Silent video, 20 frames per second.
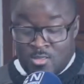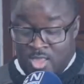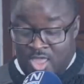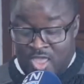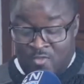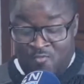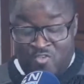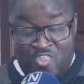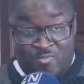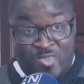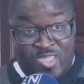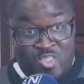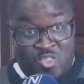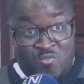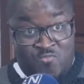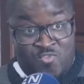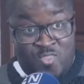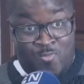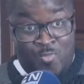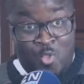irrespective
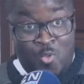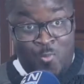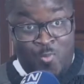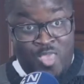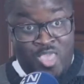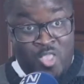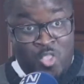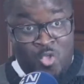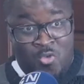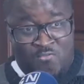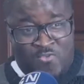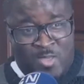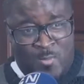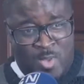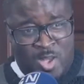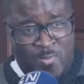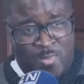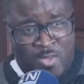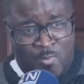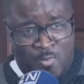of them not being your
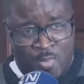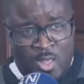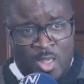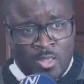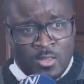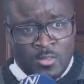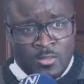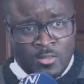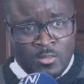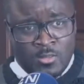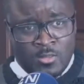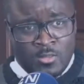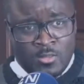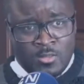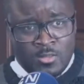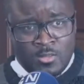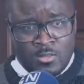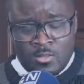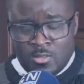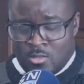family member.
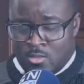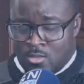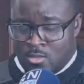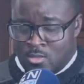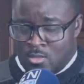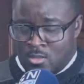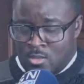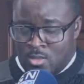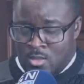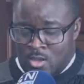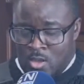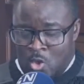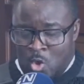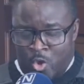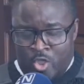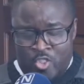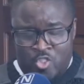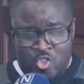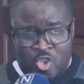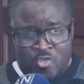
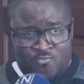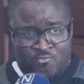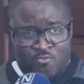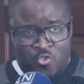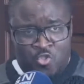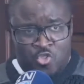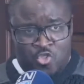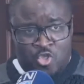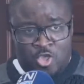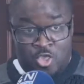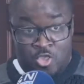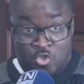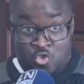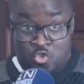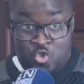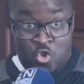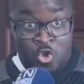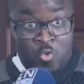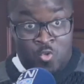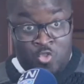Look into the future. You
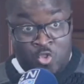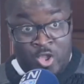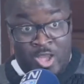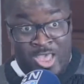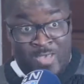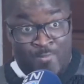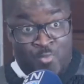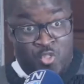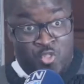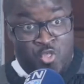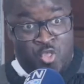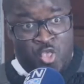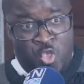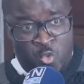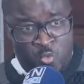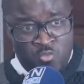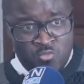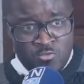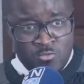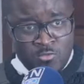don't know what's going to happen to you.
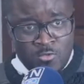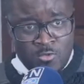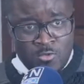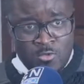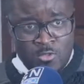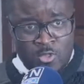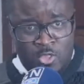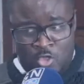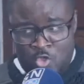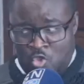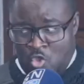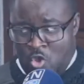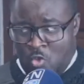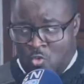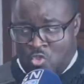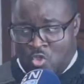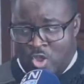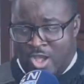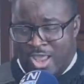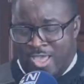You don't know
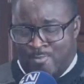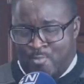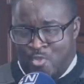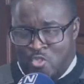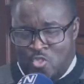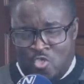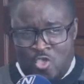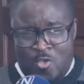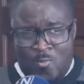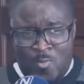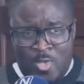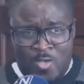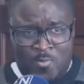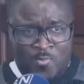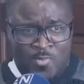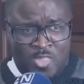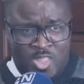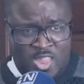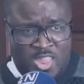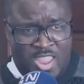what's going to happen to your mom,
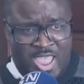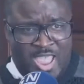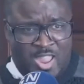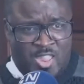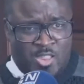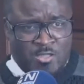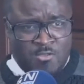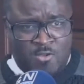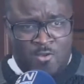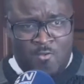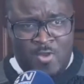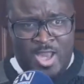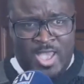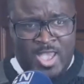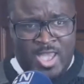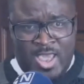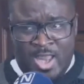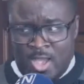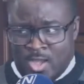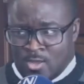dad,
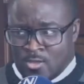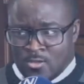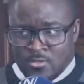granddad,